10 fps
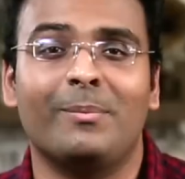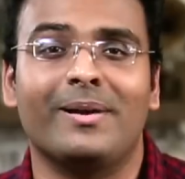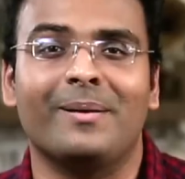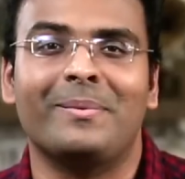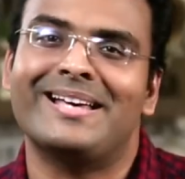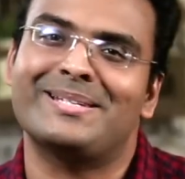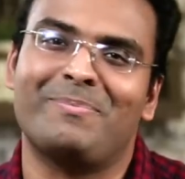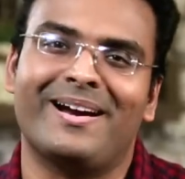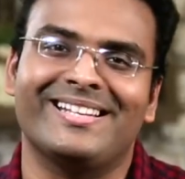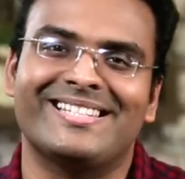double up as
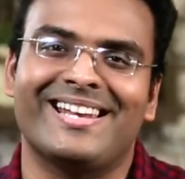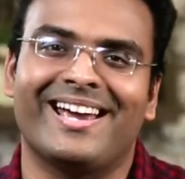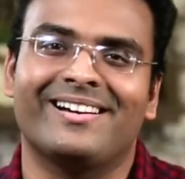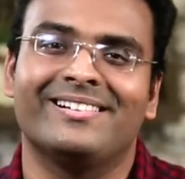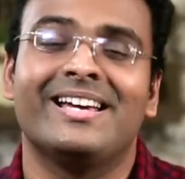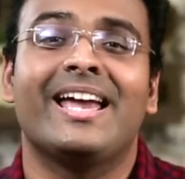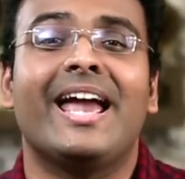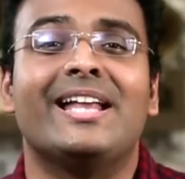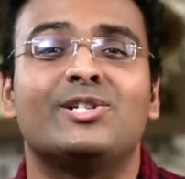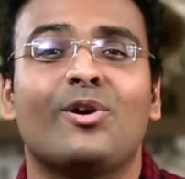a party snack.
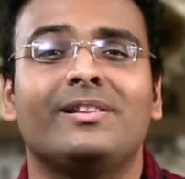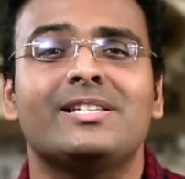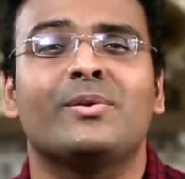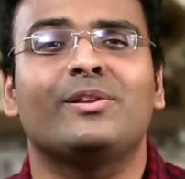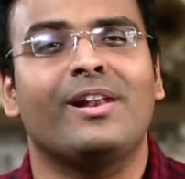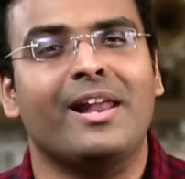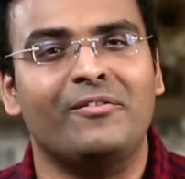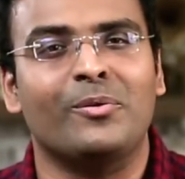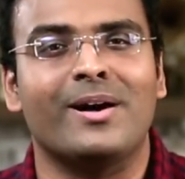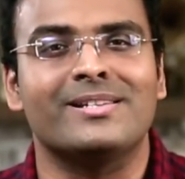Enjoy this with your
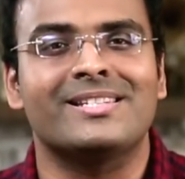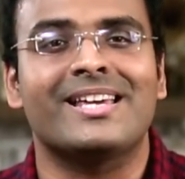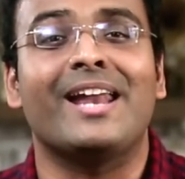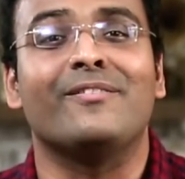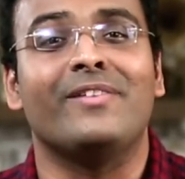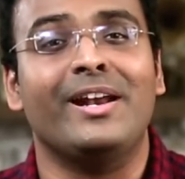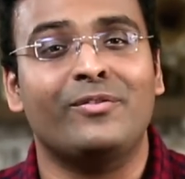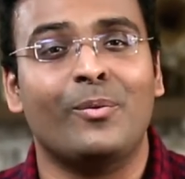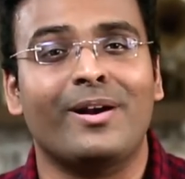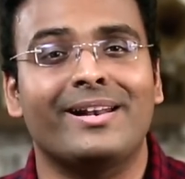loved ones and
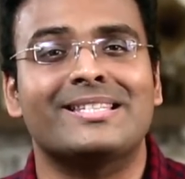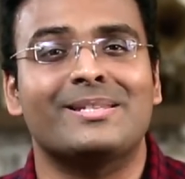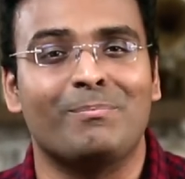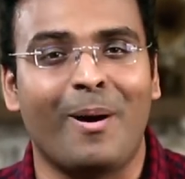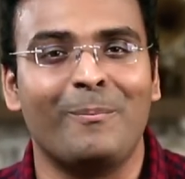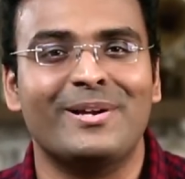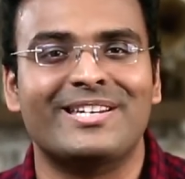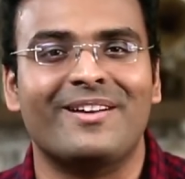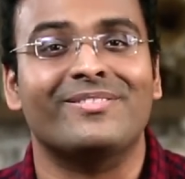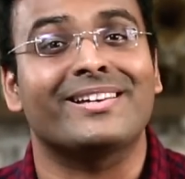wait for what next the Bombay
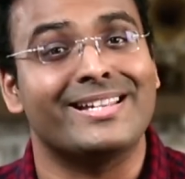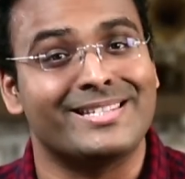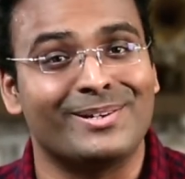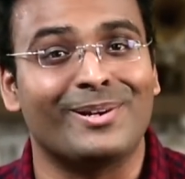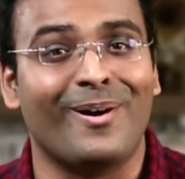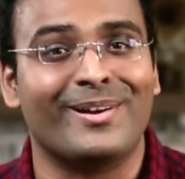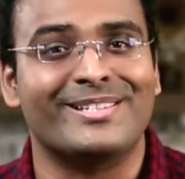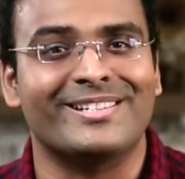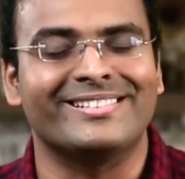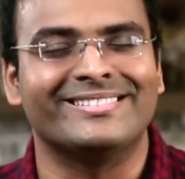chef gets into your
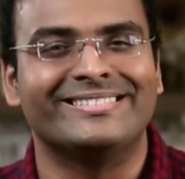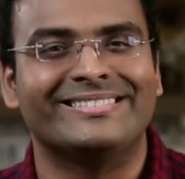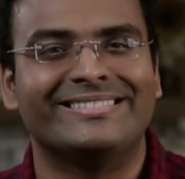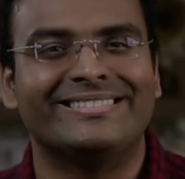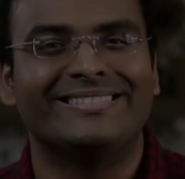kitchen.